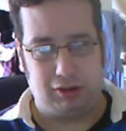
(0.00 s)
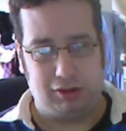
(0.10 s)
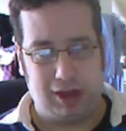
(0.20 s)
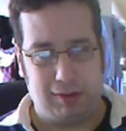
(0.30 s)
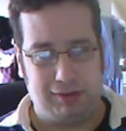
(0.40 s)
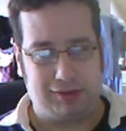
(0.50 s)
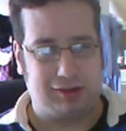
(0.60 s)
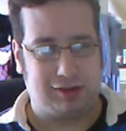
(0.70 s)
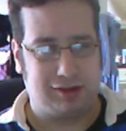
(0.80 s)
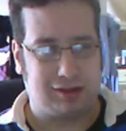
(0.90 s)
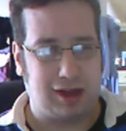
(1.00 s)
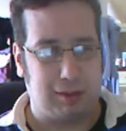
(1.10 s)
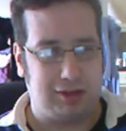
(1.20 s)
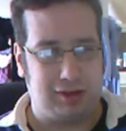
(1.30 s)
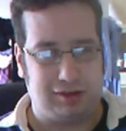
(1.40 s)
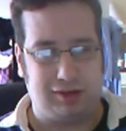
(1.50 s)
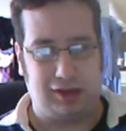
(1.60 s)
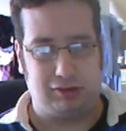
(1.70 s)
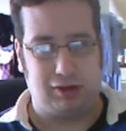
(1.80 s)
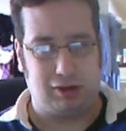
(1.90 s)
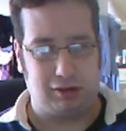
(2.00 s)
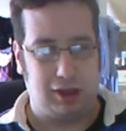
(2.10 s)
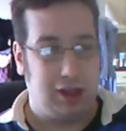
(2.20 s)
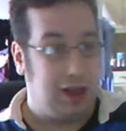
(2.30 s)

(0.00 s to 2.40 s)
name is Skeptic TikTok.